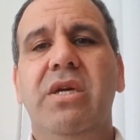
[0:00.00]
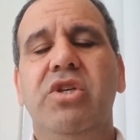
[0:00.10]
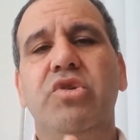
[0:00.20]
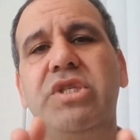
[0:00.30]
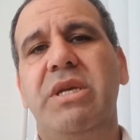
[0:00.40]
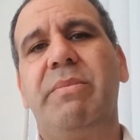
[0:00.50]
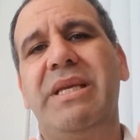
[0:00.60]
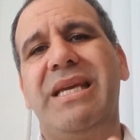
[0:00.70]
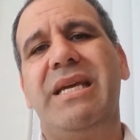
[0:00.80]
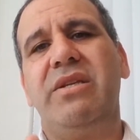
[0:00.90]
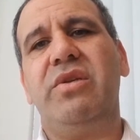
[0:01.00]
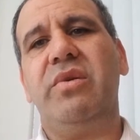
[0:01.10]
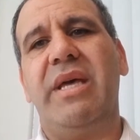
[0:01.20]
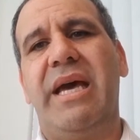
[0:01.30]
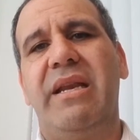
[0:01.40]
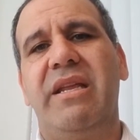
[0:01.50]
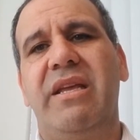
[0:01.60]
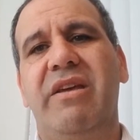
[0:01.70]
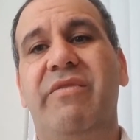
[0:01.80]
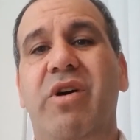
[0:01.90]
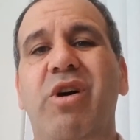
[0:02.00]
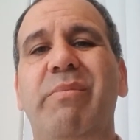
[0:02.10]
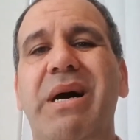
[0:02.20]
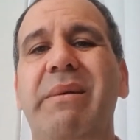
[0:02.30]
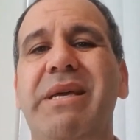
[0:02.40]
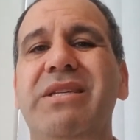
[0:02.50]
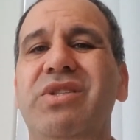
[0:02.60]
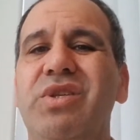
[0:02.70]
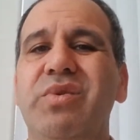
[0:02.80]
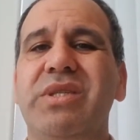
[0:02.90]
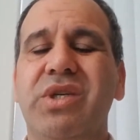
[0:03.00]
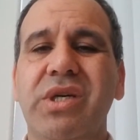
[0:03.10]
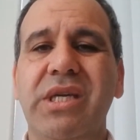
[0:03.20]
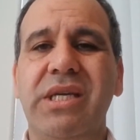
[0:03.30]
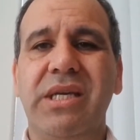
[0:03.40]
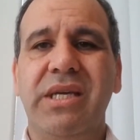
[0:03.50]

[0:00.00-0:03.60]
You simply can't do that if all Bob is to you is a cookie.